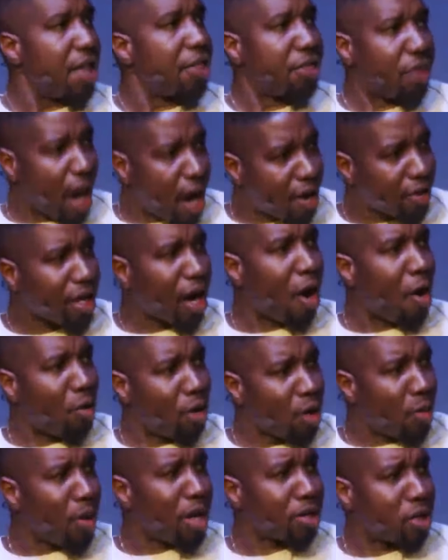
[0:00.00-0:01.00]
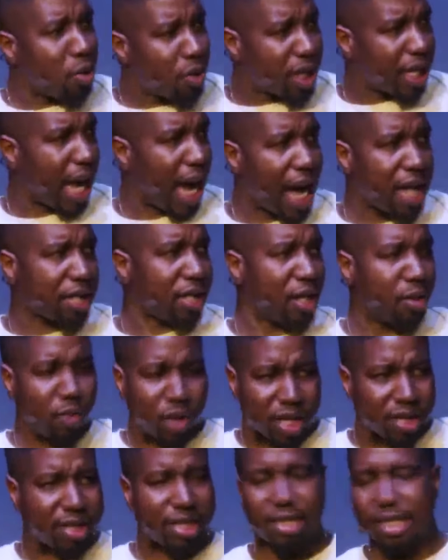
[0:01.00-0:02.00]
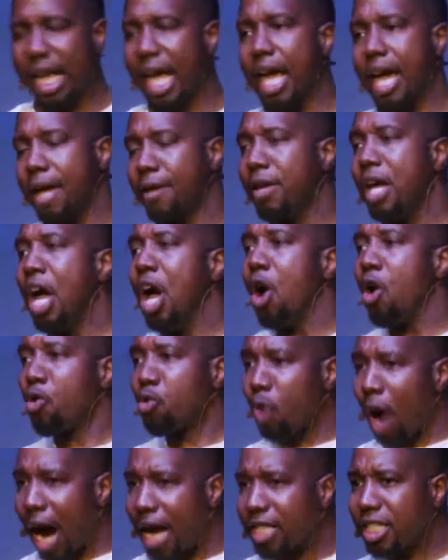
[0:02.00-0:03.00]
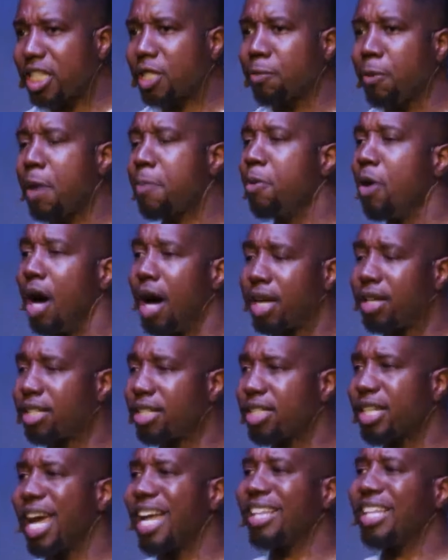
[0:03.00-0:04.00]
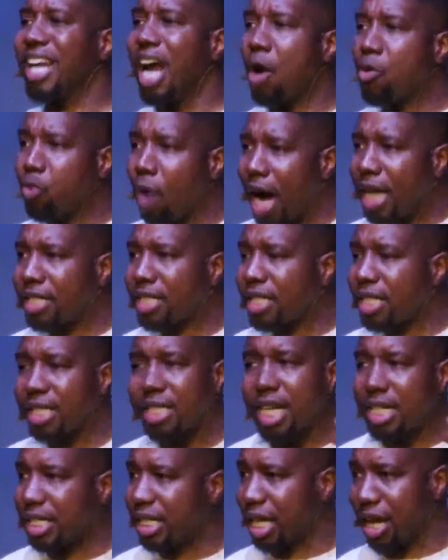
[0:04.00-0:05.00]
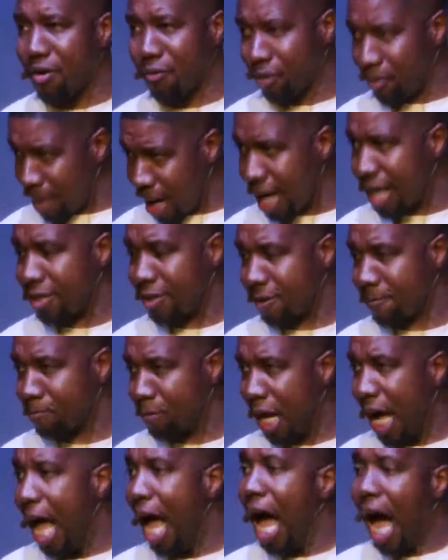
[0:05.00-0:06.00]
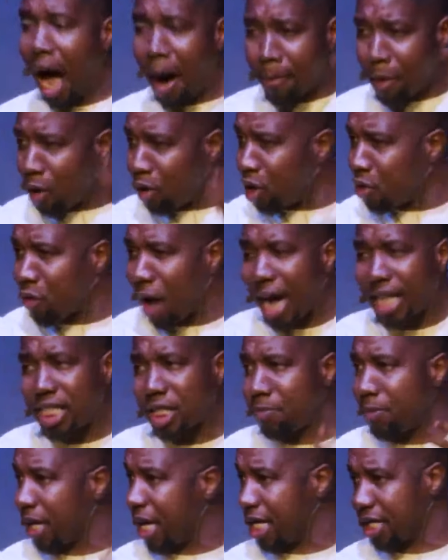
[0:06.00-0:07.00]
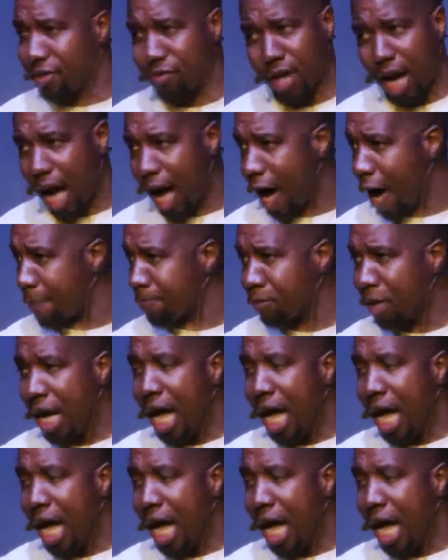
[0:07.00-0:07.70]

They're the only ones who can handle it. What is he saying? Righteous people understand that our righteousness doesn't come from us. I'm only righteous because of God.